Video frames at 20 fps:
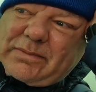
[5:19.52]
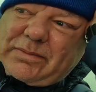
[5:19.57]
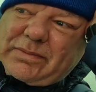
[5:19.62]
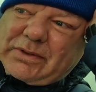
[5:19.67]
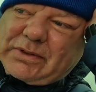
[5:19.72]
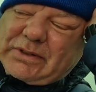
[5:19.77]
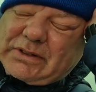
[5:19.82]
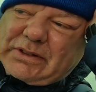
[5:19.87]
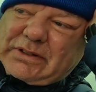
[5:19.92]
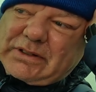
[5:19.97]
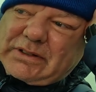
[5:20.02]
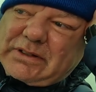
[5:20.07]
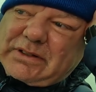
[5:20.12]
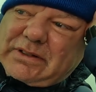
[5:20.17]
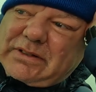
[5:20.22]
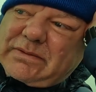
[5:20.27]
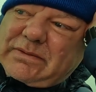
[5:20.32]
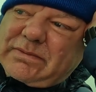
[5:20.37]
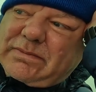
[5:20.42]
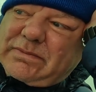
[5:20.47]
but
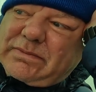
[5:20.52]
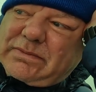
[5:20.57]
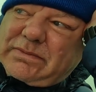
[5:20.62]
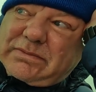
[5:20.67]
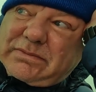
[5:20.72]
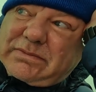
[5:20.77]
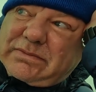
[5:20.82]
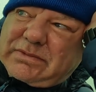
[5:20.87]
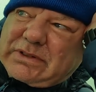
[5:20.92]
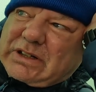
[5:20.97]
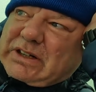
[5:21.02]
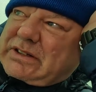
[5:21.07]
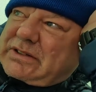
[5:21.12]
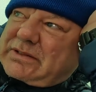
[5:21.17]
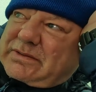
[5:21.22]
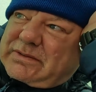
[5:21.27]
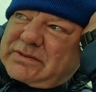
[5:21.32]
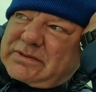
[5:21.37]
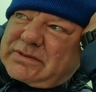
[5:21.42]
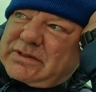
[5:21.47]
no,
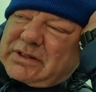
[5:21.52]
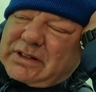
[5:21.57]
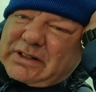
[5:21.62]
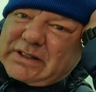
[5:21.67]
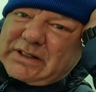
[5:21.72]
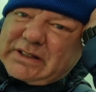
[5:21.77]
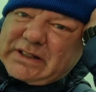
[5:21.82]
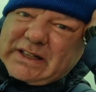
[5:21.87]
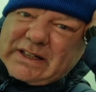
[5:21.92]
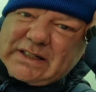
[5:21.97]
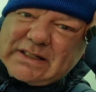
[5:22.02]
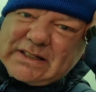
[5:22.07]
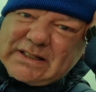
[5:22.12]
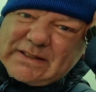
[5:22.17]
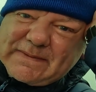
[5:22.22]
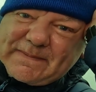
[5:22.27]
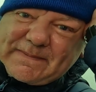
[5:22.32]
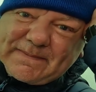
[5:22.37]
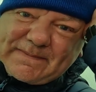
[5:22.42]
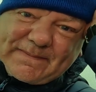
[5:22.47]
not on this.